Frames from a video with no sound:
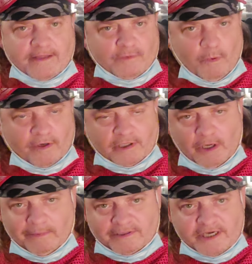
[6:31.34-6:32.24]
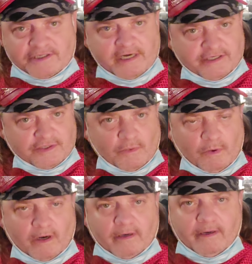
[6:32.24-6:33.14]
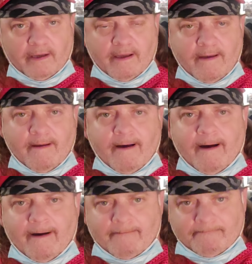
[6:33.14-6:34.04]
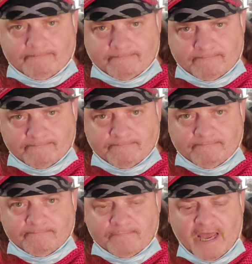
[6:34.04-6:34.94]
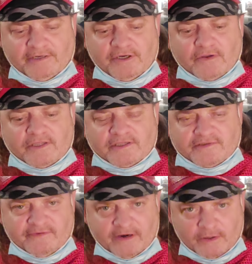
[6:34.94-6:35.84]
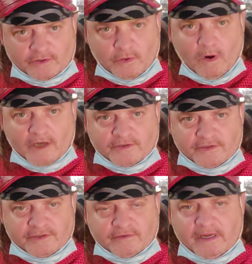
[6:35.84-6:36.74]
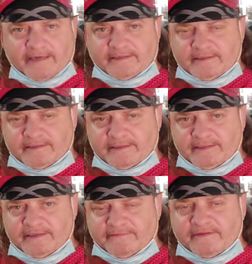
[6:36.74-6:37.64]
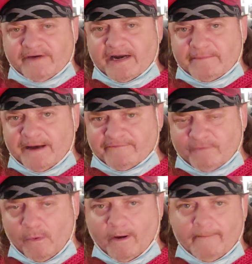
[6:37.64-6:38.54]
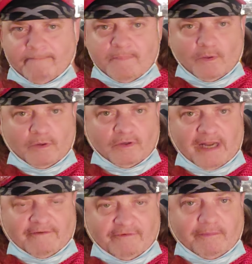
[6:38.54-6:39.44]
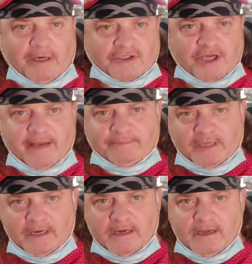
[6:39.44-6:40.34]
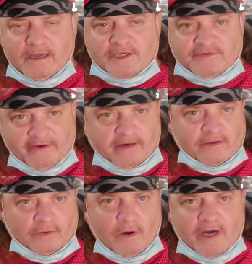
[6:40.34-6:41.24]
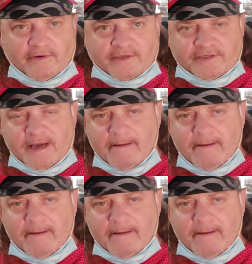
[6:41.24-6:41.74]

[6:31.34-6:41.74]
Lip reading: the word globalization is the word. And you know, the spherical quadrants are like divided by four, like football-shaped spherical quadrants